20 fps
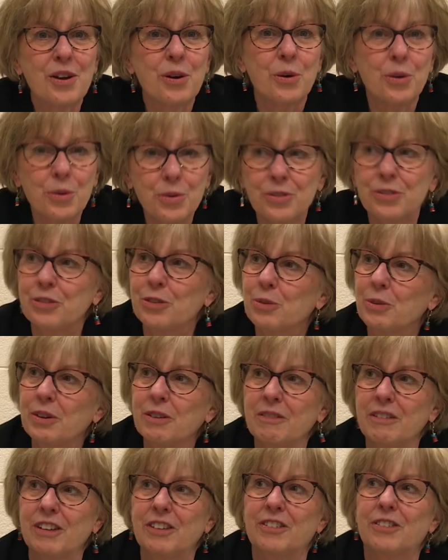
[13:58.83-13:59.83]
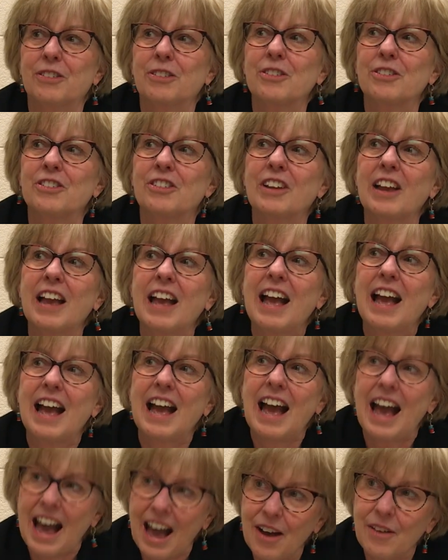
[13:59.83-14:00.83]
Who's doing research?
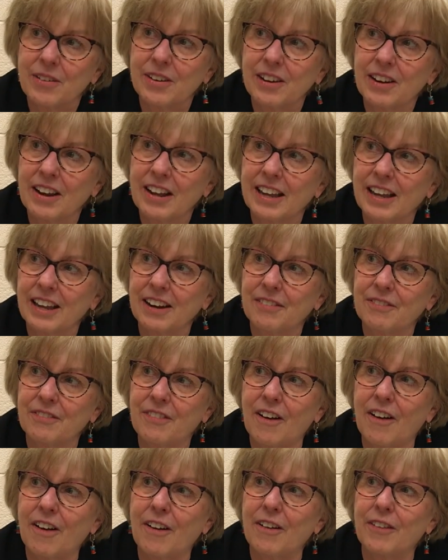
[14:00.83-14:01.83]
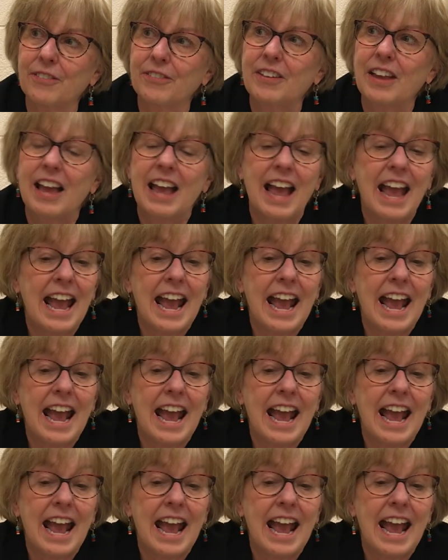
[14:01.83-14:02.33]
How can I get involved